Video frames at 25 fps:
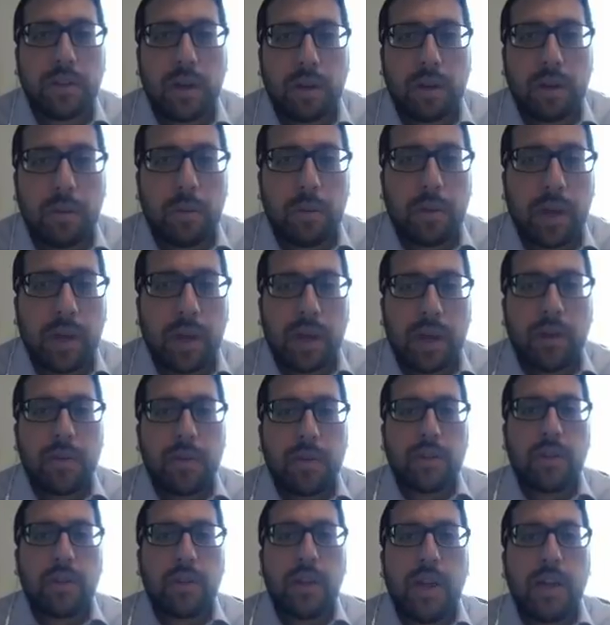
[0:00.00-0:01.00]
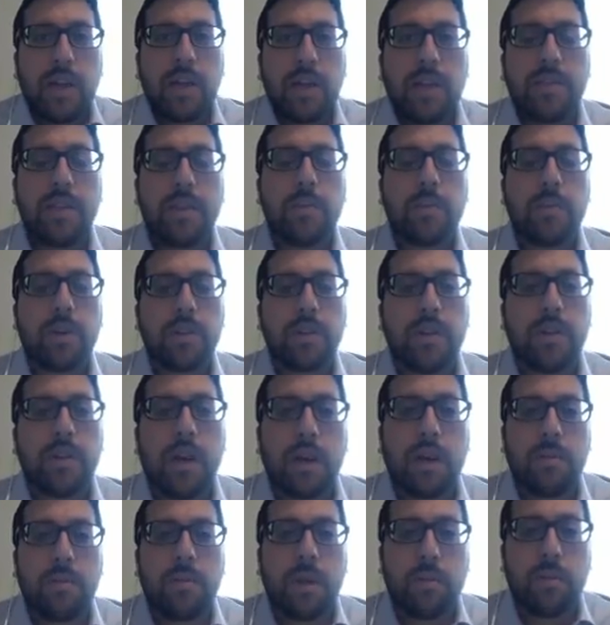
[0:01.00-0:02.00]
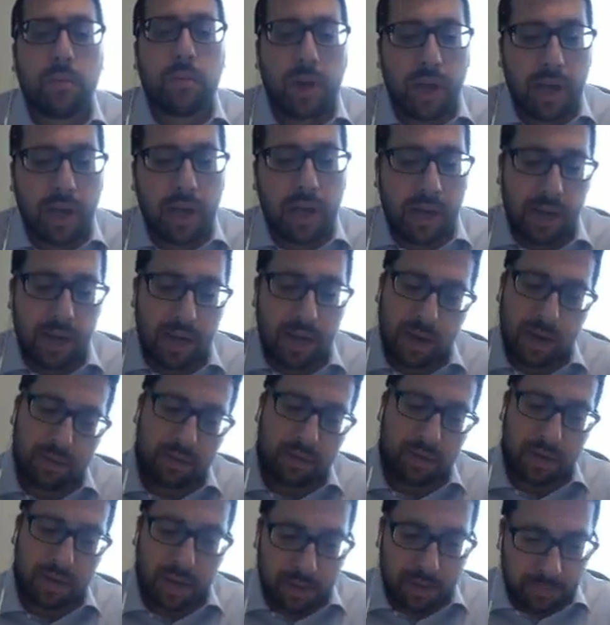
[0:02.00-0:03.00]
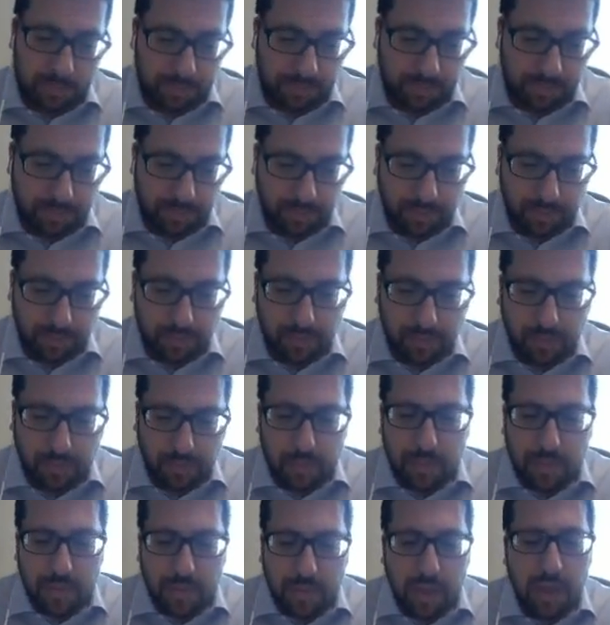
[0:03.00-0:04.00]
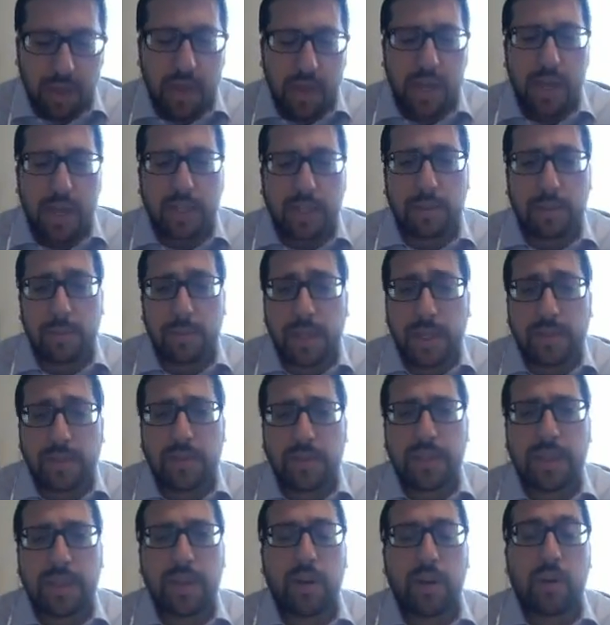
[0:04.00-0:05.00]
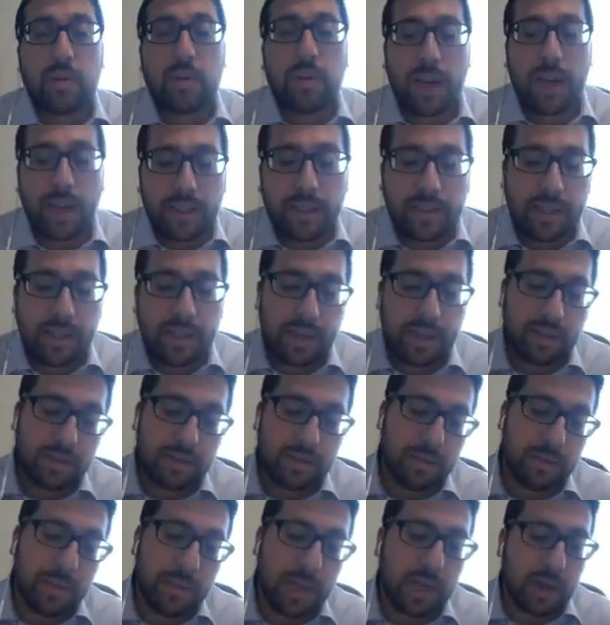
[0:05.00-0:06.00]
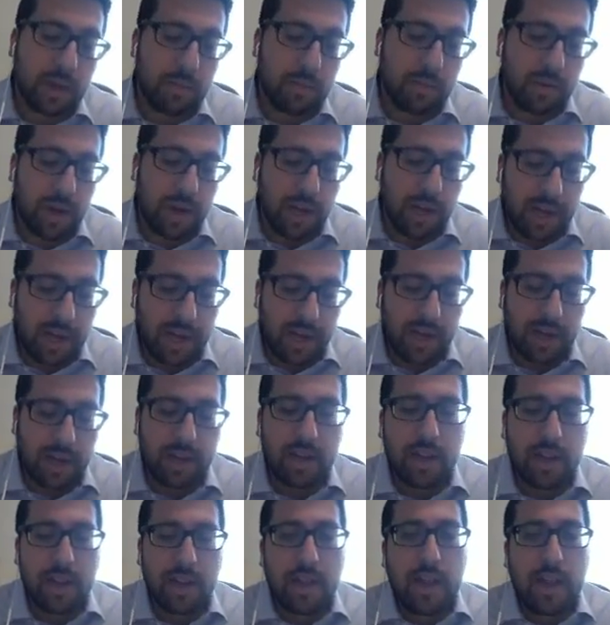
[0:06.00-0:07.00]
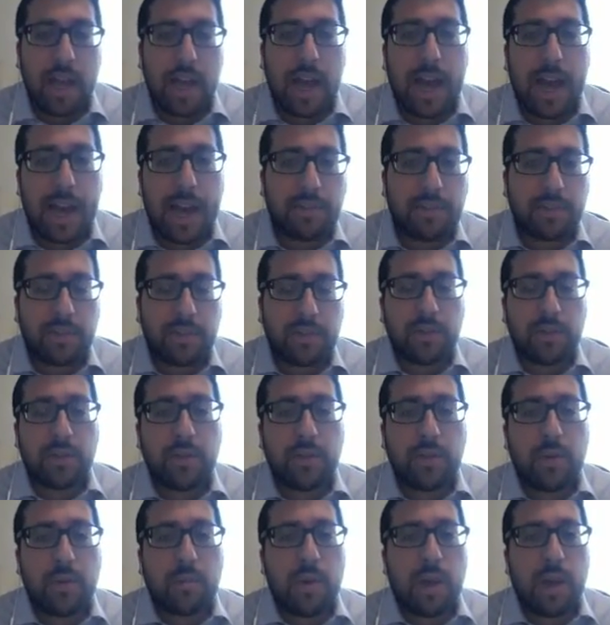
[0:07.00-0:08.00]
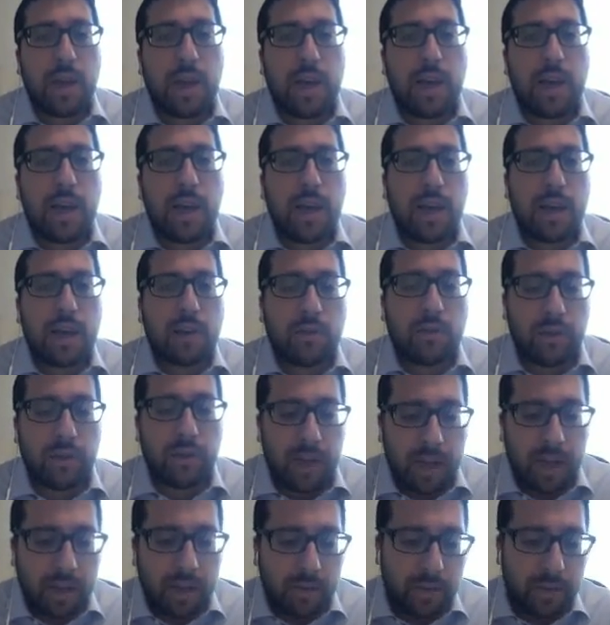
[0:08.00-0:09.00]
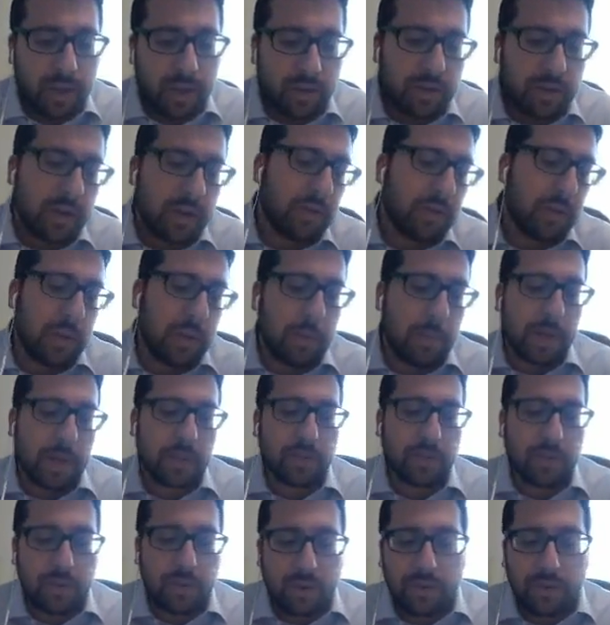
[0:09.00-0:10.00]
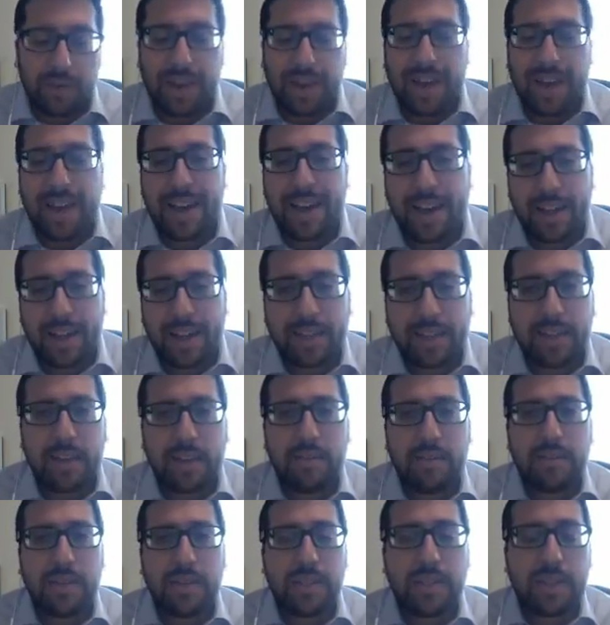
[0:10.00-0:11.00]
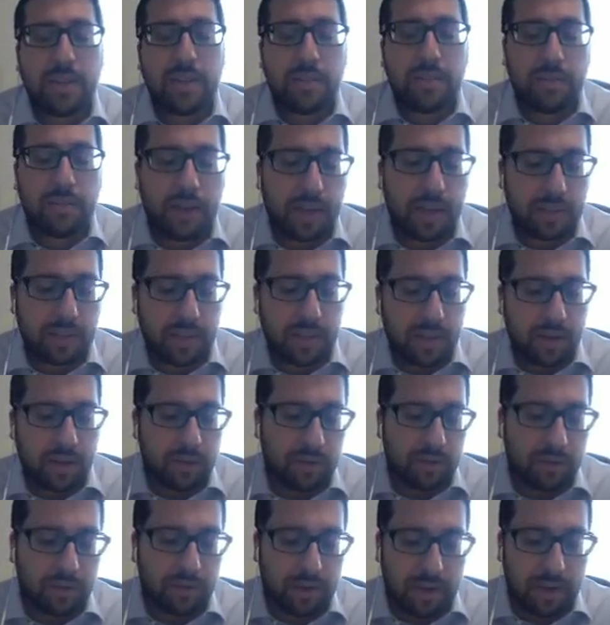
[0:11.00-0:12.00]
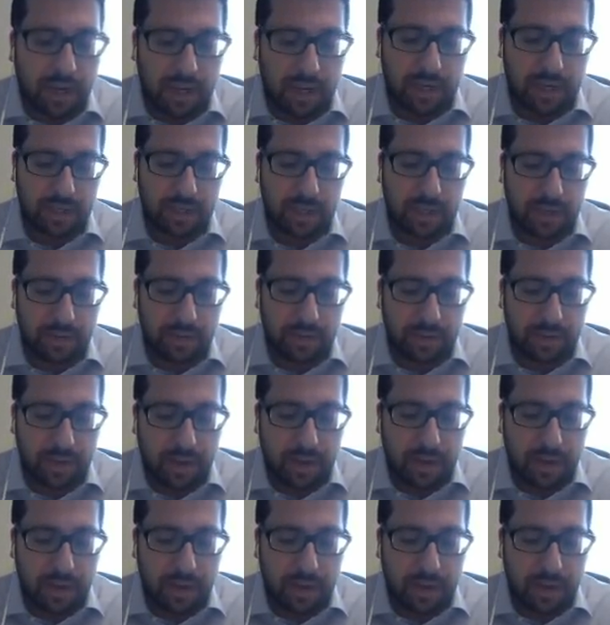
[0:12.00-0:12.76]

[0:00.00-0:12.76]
to talk about Bracha Rishona, and then we're going to talk about Bracha Achrona. It's a mitzvah de oraita to make a bracha after, to do a bracha achrona. We learn it from the pasuk ve'achalta ve'savata uverachta.